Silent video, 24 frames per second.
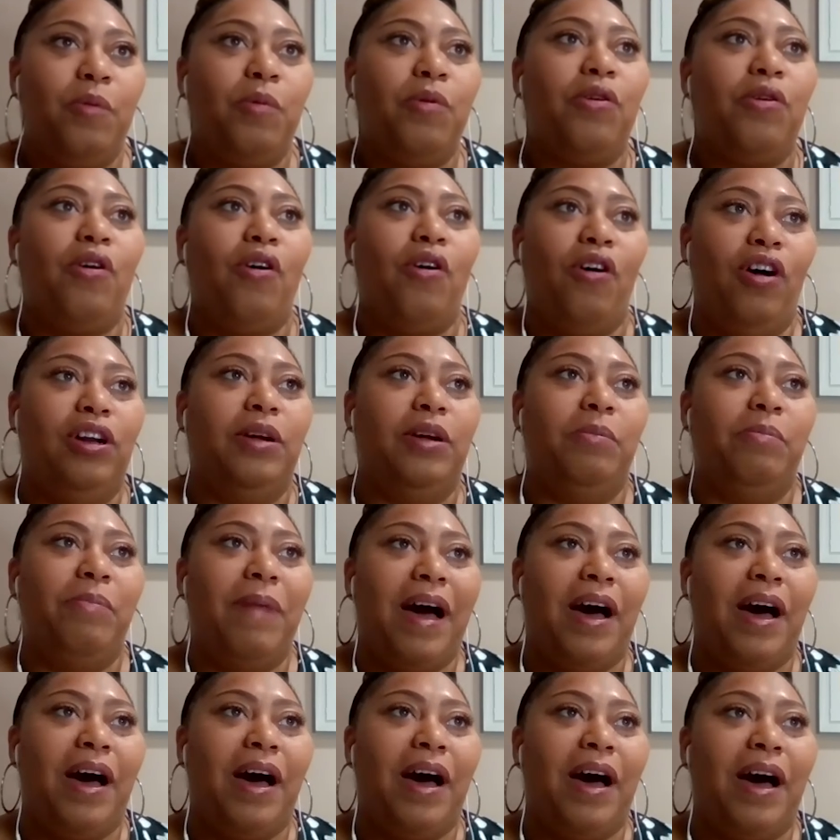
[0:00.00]
they were all
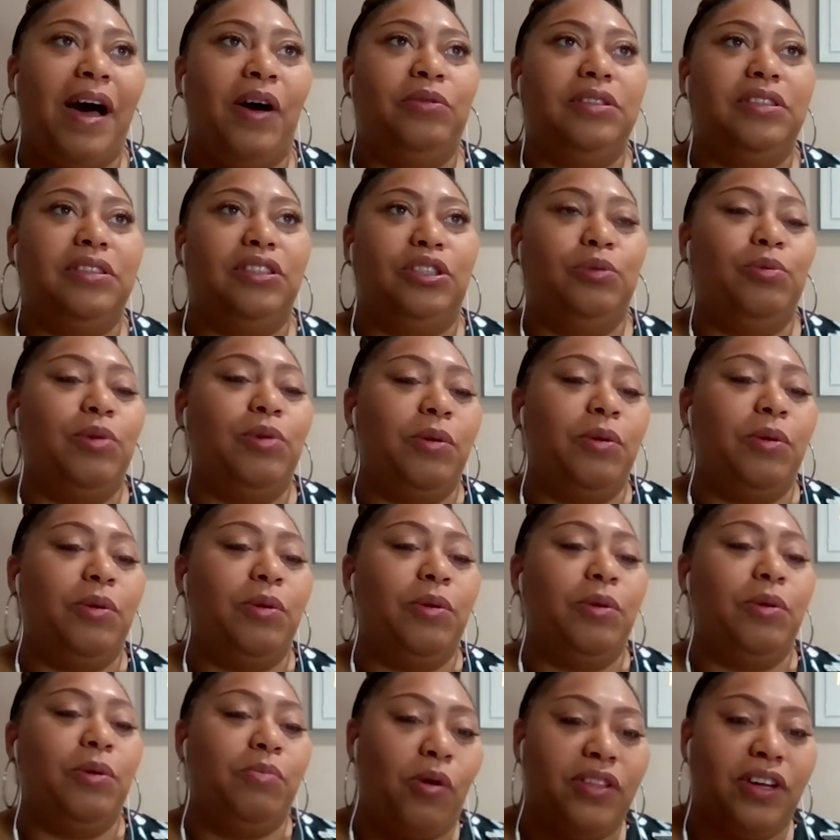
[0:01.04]
about
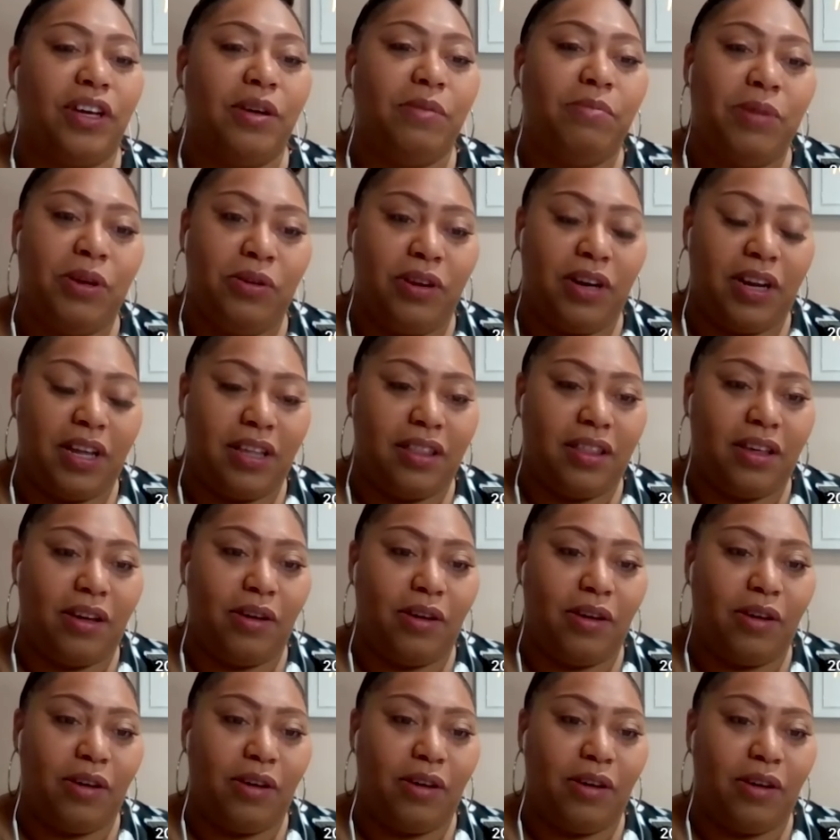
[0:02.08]
doing more in the
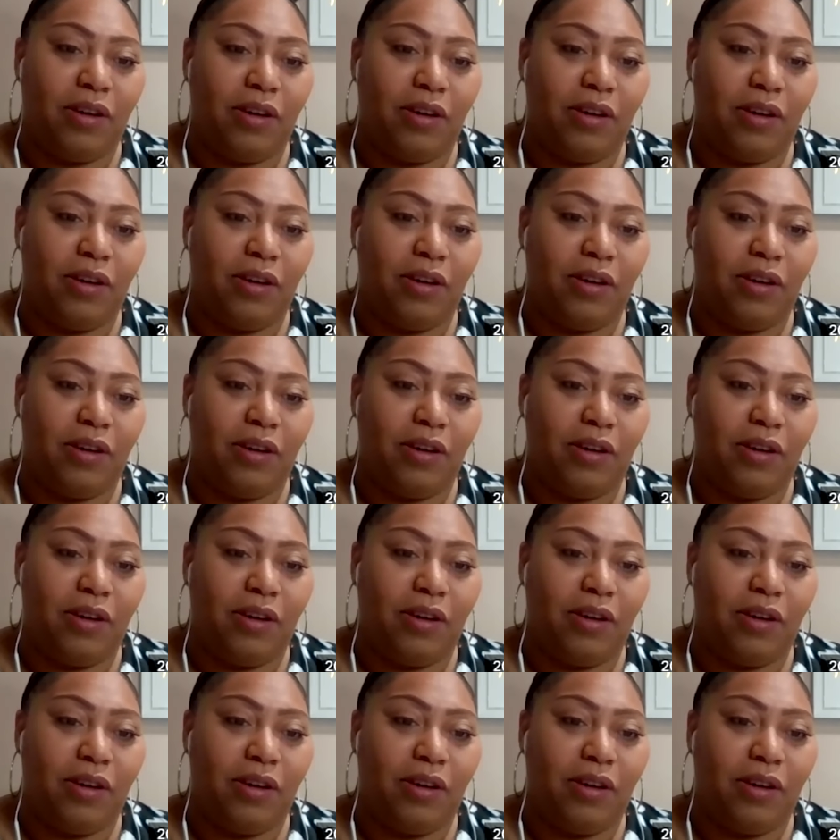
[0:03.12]
community though.